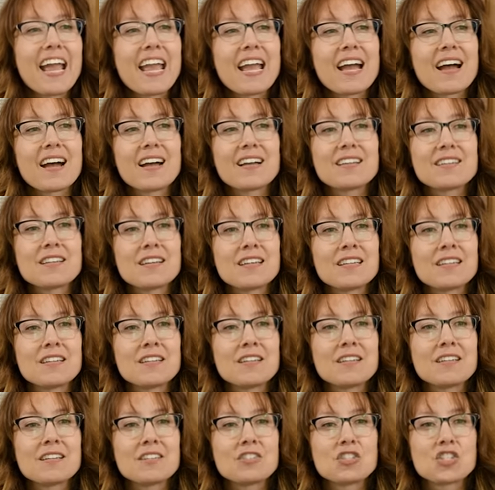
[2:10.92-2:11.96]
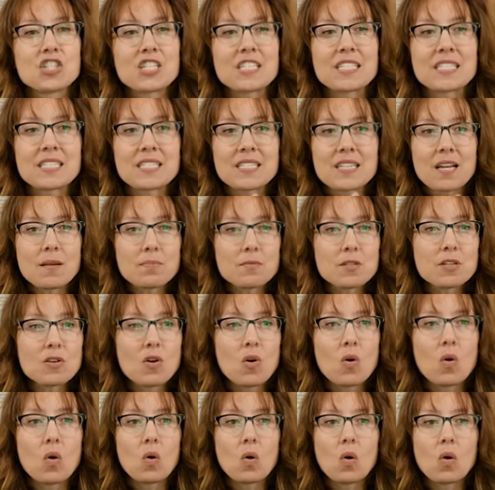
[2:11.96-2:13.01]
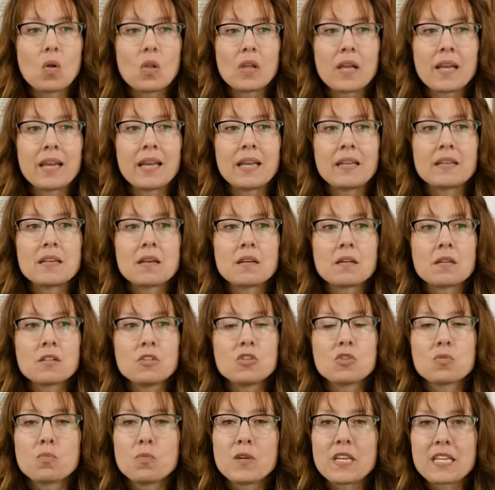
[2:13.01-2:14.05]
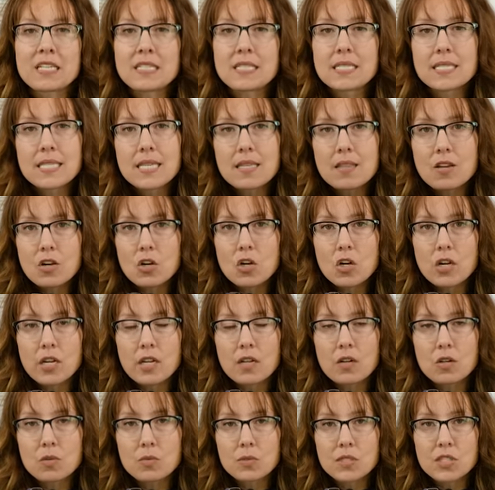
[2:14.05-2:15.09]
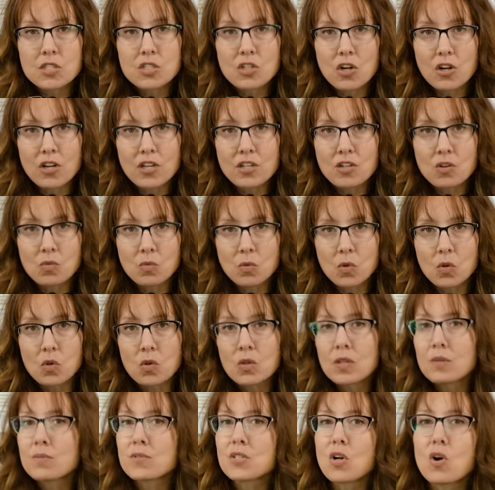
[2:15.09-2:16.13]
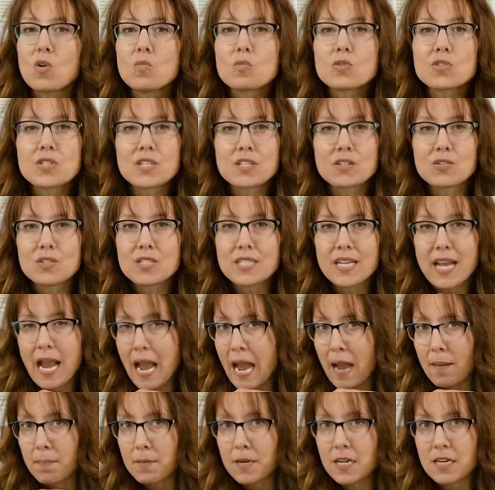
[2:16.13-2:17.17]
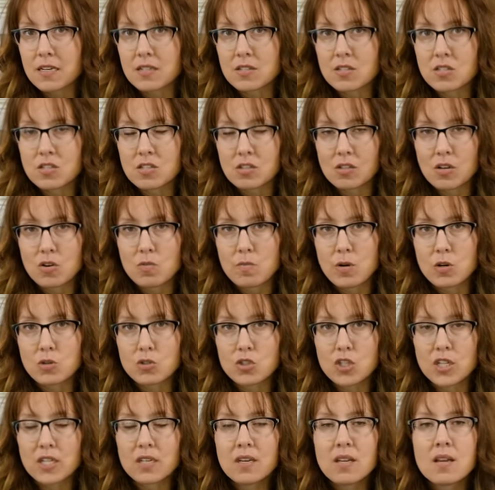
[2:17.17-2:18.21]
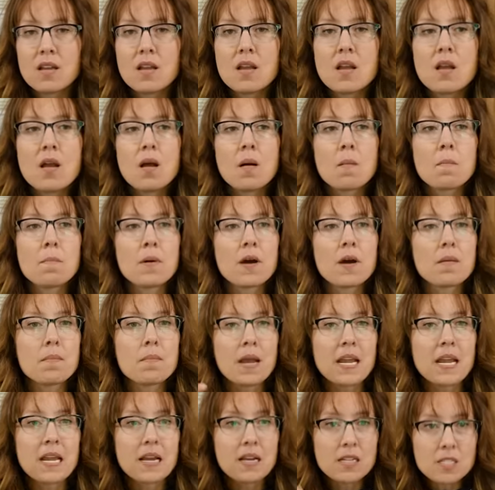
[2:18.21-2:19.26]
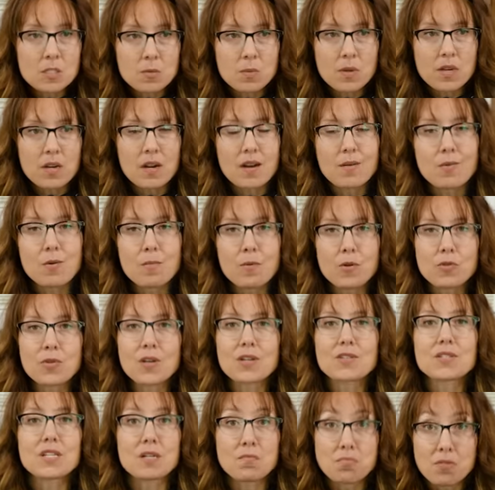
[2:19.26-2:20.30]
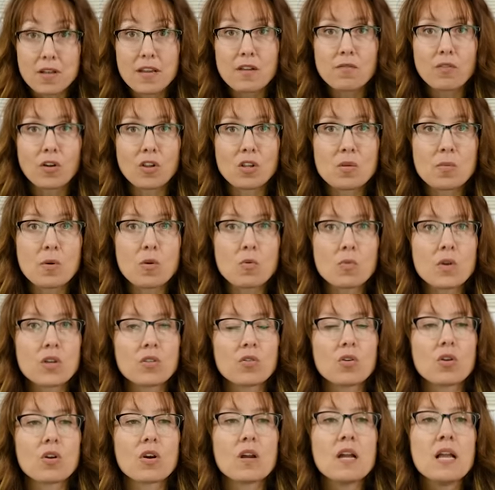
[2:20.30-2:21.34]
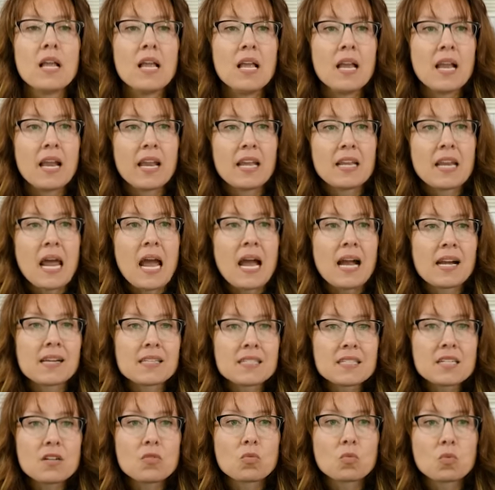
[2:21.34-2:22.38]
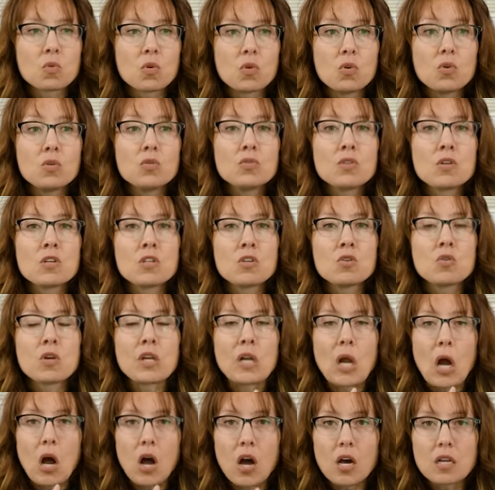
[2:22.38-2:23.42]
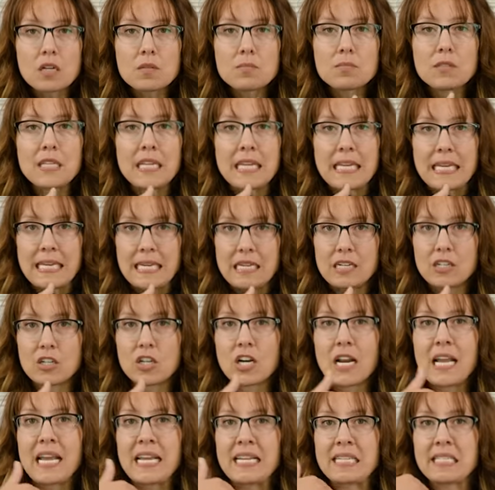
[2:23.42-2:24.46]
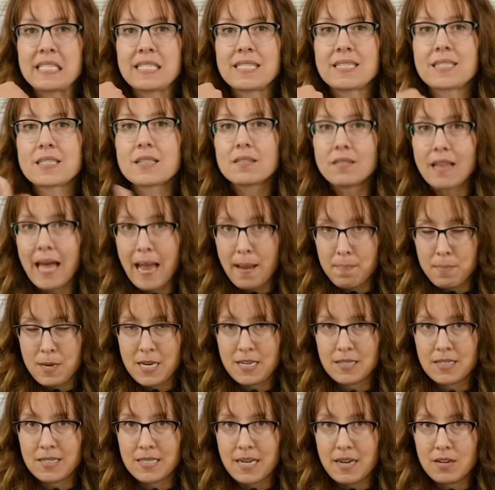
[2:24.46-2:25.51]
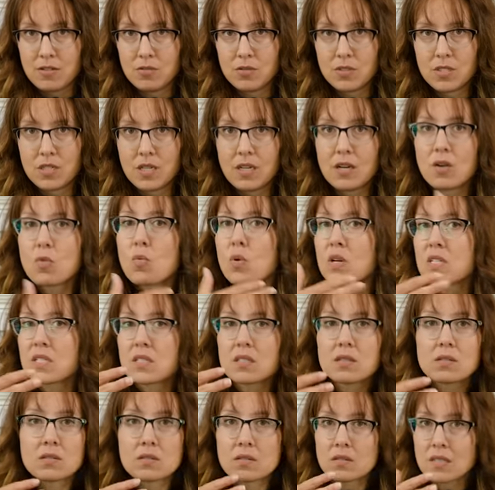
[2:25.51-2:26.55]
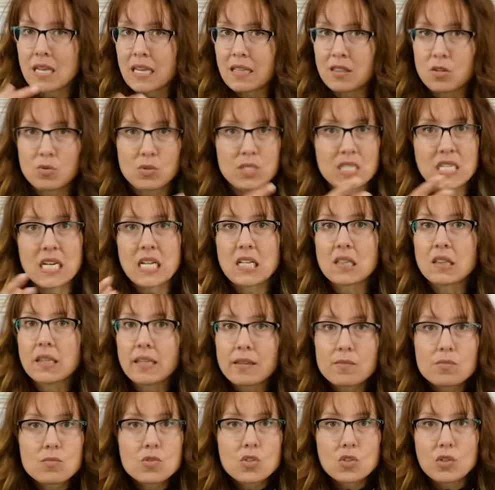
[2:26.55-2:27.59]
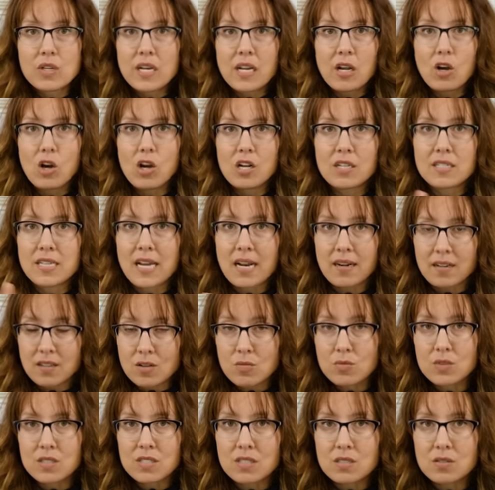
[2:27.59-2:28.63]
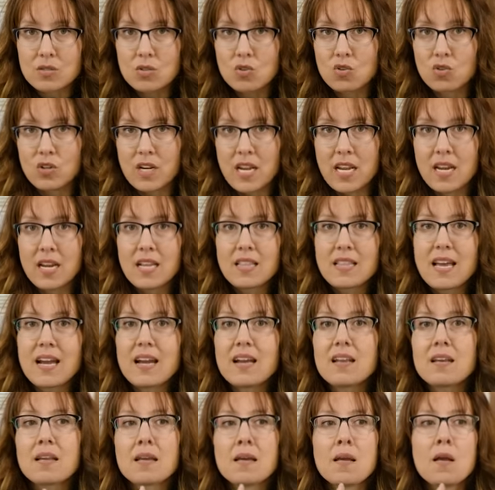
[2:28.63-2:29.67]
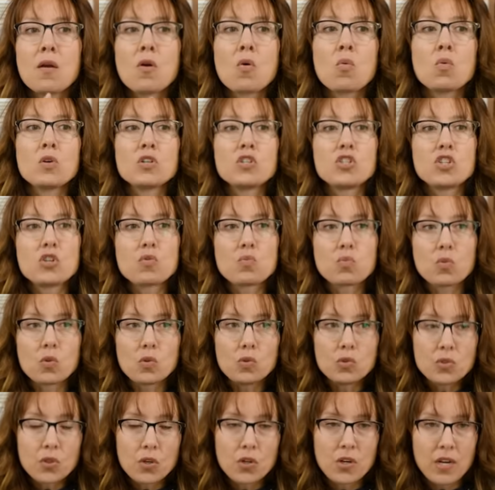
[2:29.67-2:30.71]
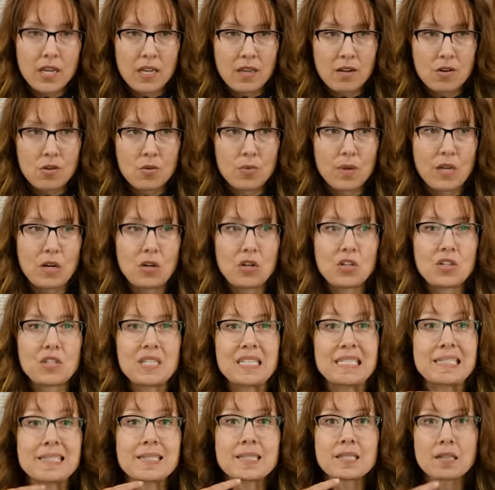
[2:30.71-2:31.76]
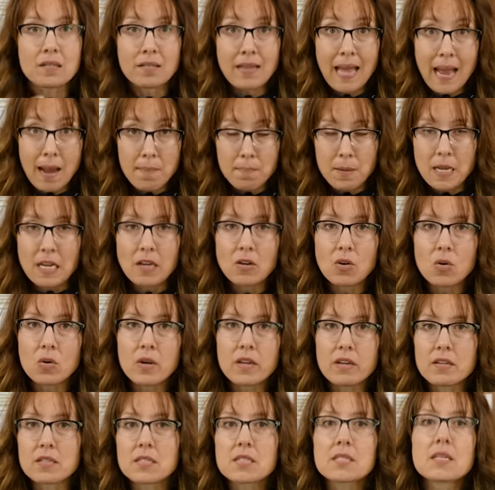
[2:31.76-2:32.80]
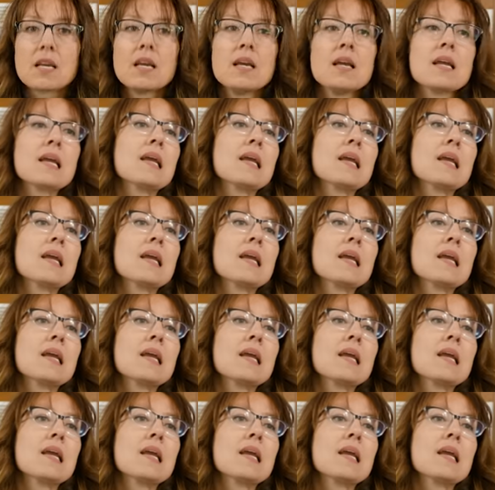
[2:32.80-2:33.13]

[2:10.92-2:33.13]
and she stepped in a hole and you, we could see that her ankle was starting to roll. It was almost like you see it happening in slow motion. But my husband and I were both outside playing volleyball with her. And as it rolled, you could audibly hear a slapping sound. And it wasn't like there was any limbs or any contact that was creating that. When she rolled her ankle, we heard this slapping noise.